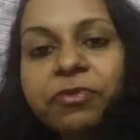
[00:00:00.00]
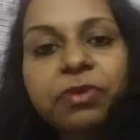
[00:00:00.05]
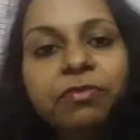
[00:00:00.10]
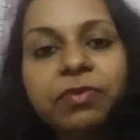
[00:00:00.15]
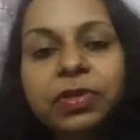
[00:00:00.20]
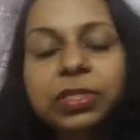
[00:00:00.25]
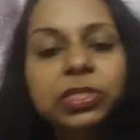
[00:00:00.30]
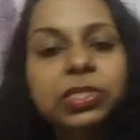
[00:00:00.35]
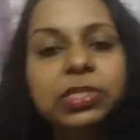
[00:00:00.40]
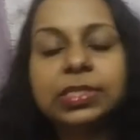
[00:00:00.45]
free,
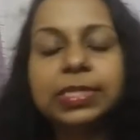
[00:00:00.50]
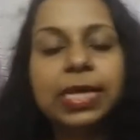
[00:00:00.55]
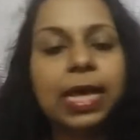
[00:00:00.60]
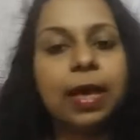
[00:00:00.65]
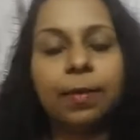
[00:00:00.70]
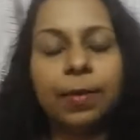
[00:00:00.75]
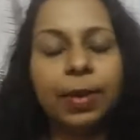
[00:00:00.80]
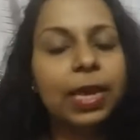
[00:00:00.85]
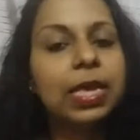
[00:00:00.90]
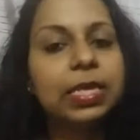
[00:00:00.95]
which is
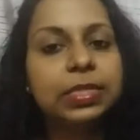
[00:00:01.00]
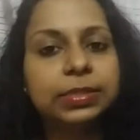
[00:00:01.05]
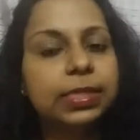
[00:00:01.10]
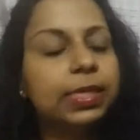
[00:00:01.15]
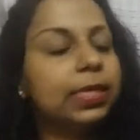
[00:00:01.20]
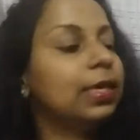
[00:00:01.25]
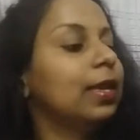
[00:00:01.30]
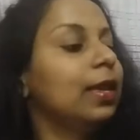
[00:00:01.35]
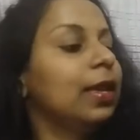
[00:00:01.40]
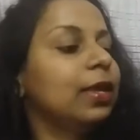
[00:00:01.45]

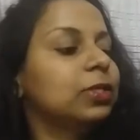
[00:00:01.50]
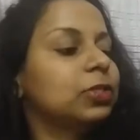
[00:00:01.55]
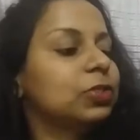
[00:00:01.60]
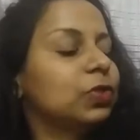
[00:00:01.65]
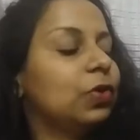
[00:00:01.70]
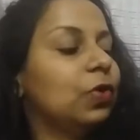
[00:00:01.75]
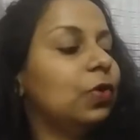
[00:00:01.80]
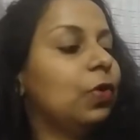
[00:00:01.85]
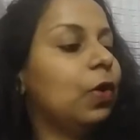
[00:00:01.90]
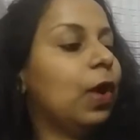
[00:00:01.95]
amazing.
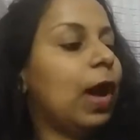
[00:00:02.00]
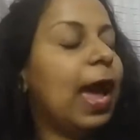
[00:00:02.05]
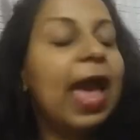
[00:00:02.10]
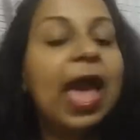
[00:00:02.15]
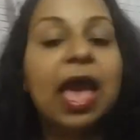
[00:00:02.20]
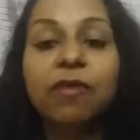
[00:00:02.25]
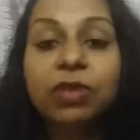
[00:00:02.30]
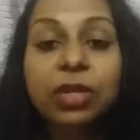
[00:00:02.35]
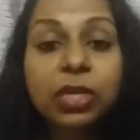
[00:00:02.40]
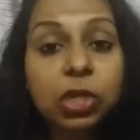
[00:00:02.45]
So I
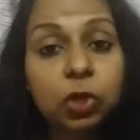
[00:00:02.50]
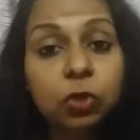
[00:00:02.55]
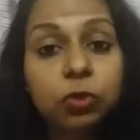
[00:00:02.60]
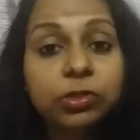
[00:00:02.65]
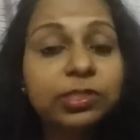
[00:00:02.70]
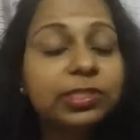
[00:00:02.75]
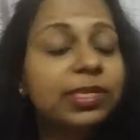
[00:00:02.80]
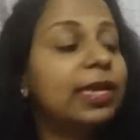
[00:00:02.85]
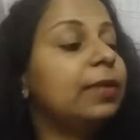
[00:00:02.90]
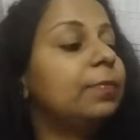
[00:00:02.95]
haven't
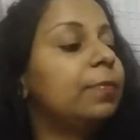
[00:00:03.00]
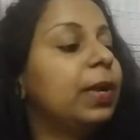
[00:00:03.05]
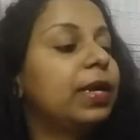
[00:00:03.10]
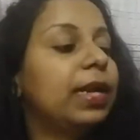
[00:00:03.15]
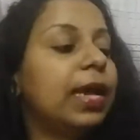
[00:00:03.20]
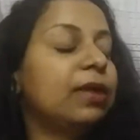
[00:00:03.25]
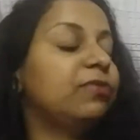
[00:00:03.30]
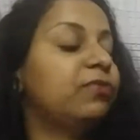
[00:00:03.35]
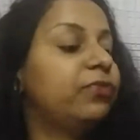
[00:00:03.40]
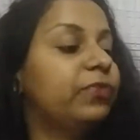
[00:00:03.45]
used it,
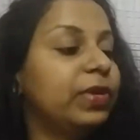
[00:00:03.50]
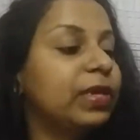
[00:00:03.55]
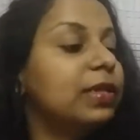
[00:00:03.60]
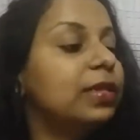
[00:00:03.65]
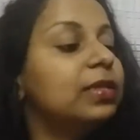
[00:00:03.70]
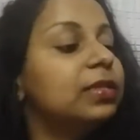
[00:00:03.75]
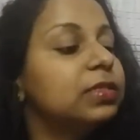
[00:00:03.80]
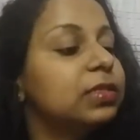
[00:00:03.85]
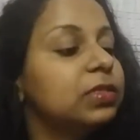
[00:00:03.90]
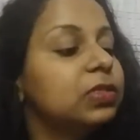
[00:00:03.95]
but I
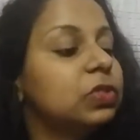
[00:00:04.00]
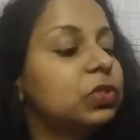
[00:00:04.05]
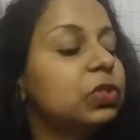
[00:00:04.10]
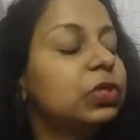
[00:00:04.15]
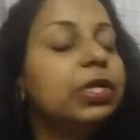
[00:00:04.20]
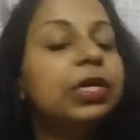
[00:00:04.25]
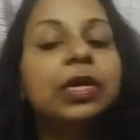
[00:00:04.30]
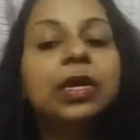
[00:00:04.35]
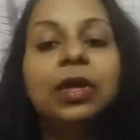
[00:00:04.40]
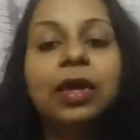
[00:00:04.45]
feel this is
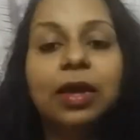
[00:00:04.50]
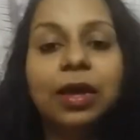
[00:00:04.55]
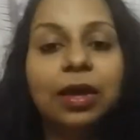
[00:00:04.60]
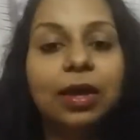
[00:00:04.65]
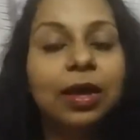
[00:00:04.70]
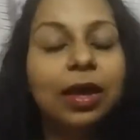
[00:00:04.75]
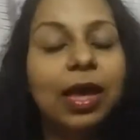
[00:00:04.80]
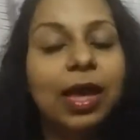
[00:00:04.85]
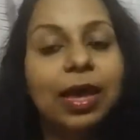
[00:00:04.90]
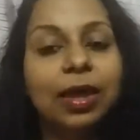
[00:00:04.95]
good,
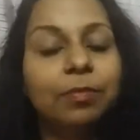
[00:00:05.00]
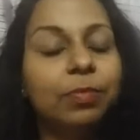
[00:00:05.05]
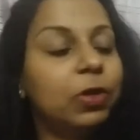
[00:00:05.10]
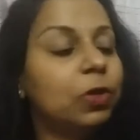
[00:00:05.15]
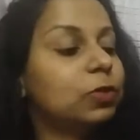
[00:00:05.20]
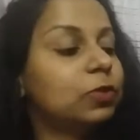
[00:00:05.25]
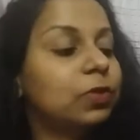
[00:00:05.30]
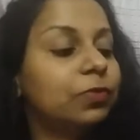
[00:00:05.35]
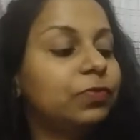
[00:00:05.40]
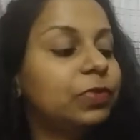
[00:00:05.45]
and
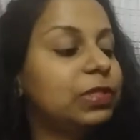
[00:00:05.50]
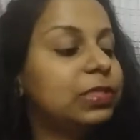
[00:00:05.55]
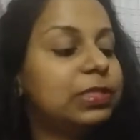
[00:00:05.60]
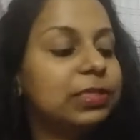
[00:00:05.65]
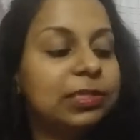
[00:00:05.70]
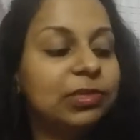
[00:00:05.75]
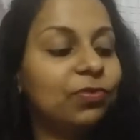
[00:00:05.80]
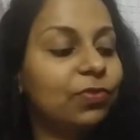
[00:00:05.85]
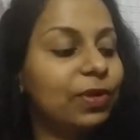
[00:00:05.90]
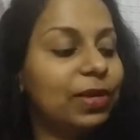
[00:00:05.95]
because of
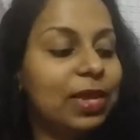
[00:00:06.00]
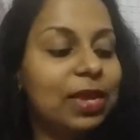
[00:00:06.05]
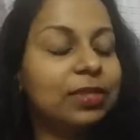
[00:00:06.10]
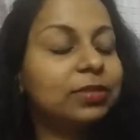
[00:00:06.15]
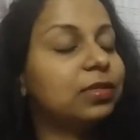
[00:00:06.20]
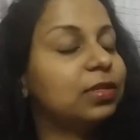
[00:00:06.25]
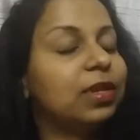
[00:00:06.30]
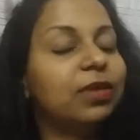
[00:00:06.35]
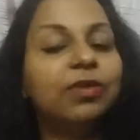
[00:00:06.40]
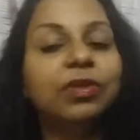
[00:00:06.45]
these
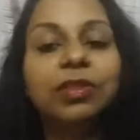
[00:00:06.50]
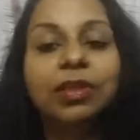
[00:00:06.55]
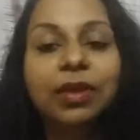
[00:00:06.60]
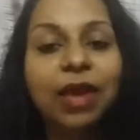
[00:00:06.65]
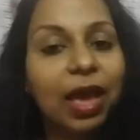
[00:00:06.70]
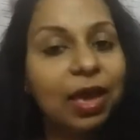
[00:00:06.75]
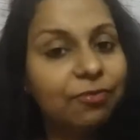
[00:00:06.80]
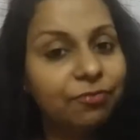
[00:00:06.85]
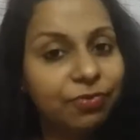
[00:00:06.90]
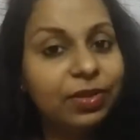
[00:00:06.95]
ingredients and
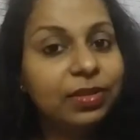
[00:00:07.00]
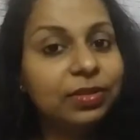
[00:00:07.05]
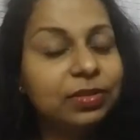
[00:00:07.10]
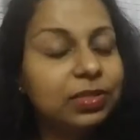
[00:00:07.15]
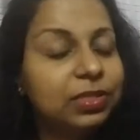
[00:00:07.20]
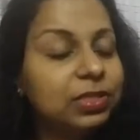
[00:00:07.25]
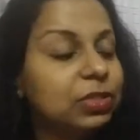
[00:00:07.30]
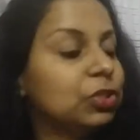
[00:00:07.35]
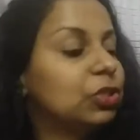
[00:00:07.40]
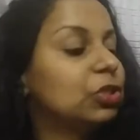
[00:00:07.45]
everything, I feel
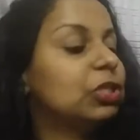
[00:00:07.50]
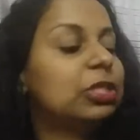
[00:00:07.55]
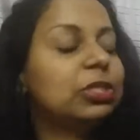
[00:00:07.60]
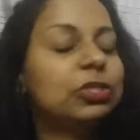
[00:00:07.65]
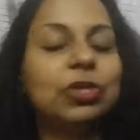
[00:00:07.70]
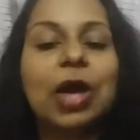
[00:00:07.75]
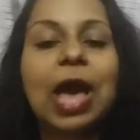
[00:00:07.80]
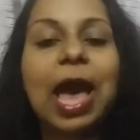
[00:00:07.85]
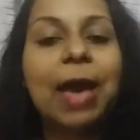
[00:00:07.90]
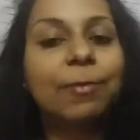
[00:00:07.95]
this is good.
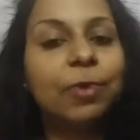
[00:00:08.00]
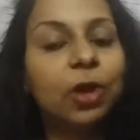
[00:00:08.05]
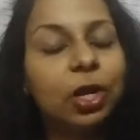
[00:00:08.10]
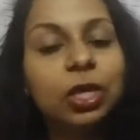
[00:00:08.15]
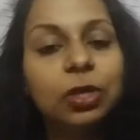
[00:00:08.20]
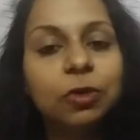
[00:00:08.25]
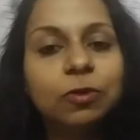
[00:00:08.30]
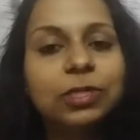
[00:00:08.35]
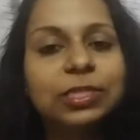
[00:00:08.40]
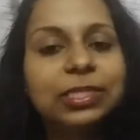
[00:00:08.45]
So I'm
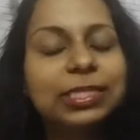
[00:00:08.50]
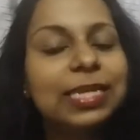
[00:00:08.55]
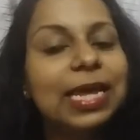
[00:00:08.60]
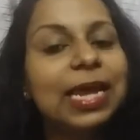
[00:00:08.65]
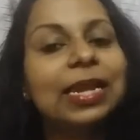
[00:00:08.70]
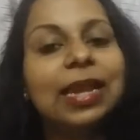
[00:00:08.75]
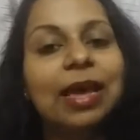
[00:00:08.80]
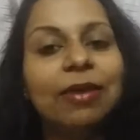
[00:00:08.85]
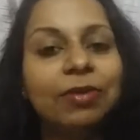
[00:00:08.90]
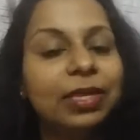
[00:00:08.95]
gonna use it,
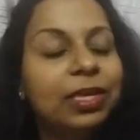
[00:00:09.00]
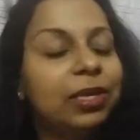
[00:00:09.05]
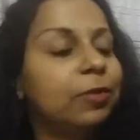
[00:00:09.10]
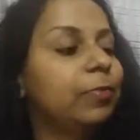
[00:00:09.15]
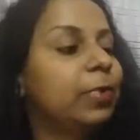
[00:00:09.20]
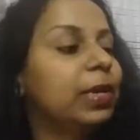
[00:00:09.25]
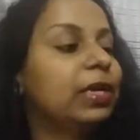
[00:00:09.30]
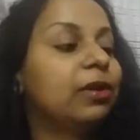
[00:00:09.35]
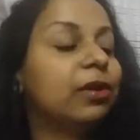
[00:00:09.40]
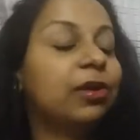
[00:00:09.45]
and I will
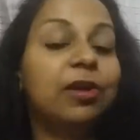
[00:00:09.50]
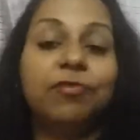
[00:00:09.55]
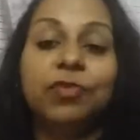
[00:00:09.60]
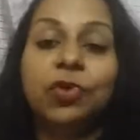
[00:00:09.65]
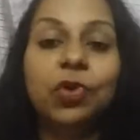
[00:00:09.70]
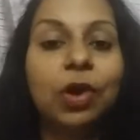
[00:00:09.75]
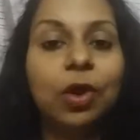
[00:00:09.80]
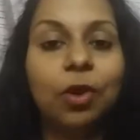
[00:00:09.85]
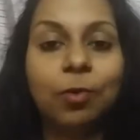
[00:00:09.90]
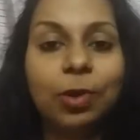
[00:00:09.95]
give make a
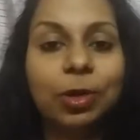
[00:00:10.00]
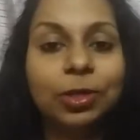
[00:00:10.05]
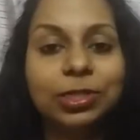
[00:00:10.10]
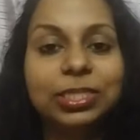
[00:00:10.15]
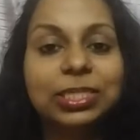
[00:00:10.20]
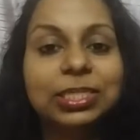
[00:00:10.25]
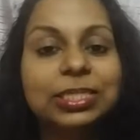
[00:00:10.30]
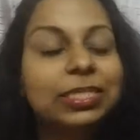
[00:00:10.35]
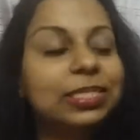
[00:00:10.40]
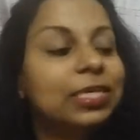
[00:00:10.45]
review
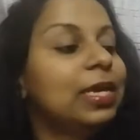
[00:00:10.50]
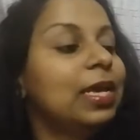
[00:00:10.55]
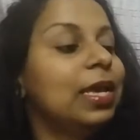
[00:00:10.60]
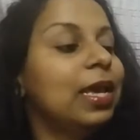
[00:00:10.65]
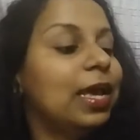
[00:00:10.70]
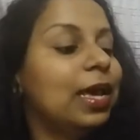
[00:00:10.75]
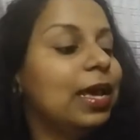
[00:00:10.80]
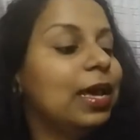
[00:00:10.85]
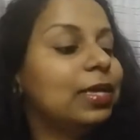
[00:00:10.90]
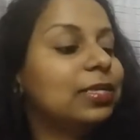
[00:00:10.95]
about it.
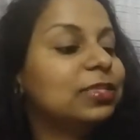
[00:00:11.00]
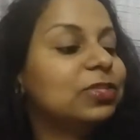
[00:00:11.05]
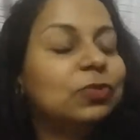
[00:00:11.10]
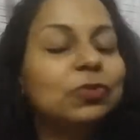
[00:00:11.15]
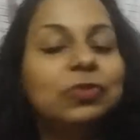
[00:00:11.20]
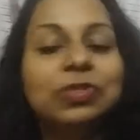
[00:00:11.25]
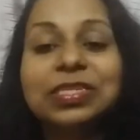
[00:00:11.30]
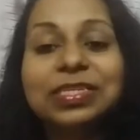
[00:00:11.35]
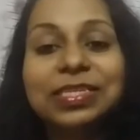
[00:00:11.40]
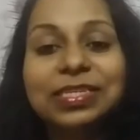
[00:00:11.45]

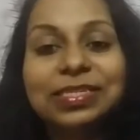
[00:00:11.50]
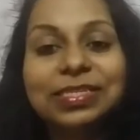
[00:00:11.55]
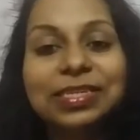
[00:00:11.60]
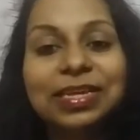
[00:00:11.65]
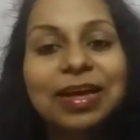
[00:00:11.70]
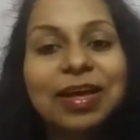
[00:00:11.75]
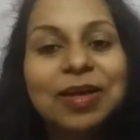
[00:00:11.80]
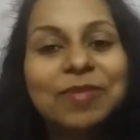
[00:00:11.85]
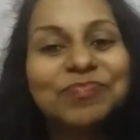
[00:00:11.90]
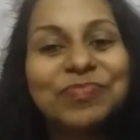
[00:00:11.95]
So this is
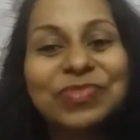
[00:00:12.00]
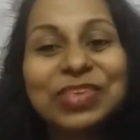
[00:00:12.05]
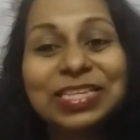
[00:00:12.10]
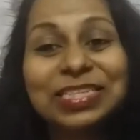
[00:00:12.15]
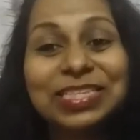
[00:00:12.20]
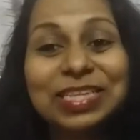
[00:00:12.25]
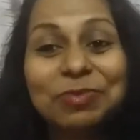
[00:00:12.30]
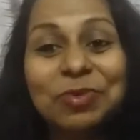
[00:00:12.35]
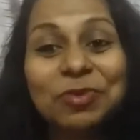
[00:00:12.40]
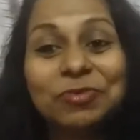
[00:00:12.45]

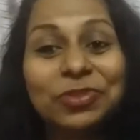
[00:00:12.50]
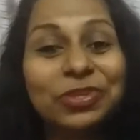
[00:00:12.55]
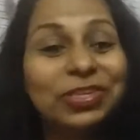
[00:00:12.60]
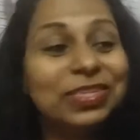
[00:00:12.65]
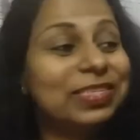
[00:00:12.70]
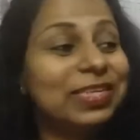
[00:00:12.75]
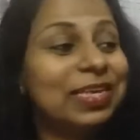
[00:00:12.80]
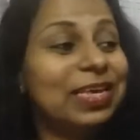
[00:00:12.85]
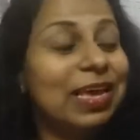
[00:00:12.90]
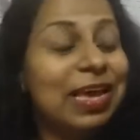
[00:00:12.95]
some of
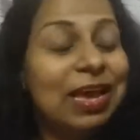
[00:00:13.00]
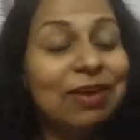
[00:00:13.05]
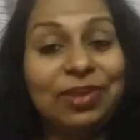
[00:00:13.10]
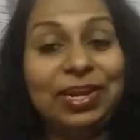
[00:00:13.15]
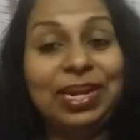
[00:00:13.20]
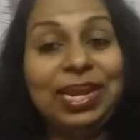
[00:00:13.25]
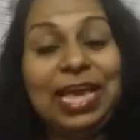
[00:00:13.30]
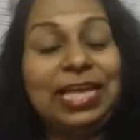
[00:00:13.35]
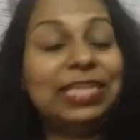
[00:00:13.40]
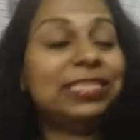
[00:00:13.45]
these
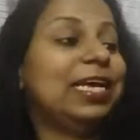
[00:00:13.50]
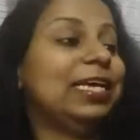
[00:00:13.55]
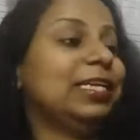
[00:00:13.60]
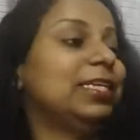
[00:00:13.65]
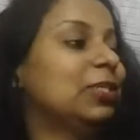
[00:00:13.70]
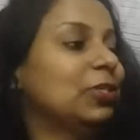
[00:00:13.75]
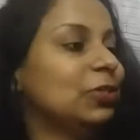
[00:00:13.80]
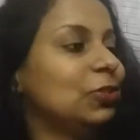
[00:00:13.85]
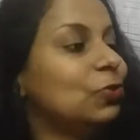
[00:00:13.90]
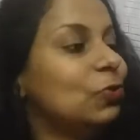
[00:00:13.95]
very
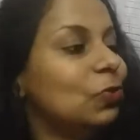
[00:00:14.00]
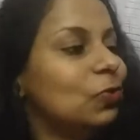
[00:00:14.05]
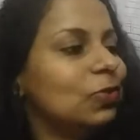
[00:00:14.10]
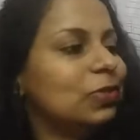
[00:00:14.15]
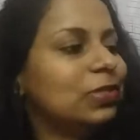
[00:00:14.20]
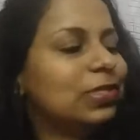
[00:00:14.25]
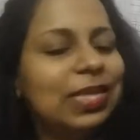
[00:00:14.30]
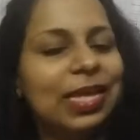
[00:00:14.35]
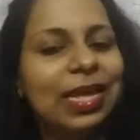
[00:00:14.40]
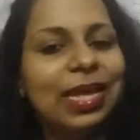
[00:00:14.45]
excited to
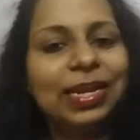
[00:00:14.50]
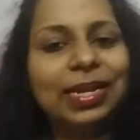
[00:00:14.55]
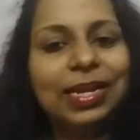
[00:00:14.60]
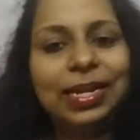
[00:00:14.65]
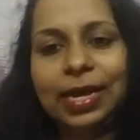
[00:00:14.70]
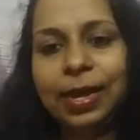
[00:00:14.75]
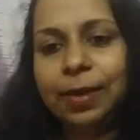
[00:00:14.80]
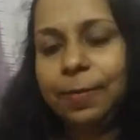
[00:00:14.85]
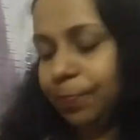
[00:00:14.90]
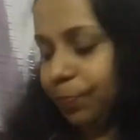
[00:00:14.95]
use.
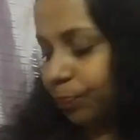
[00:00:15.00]
And